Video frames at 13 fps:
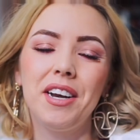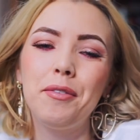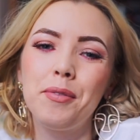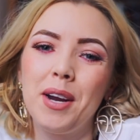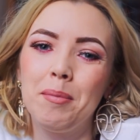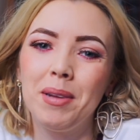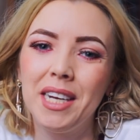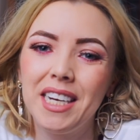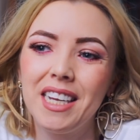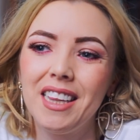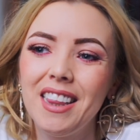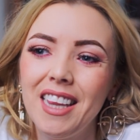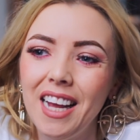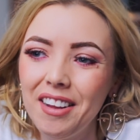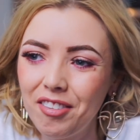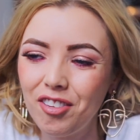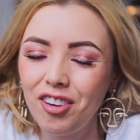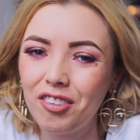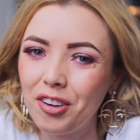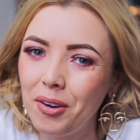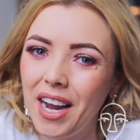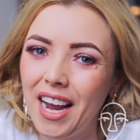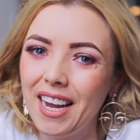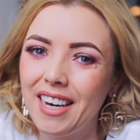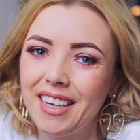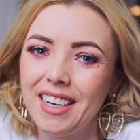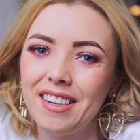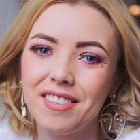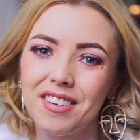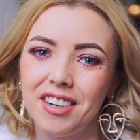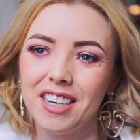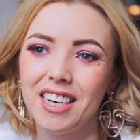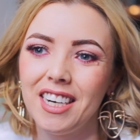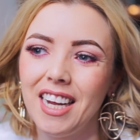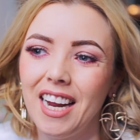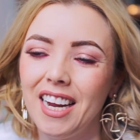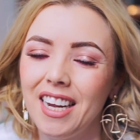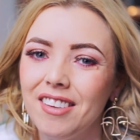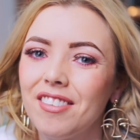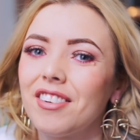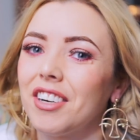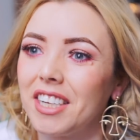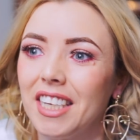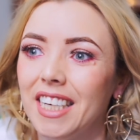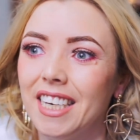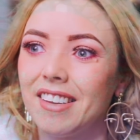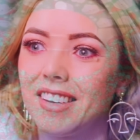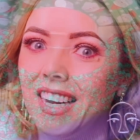Enough rambling, let's just go ahead and get started and start cleaning this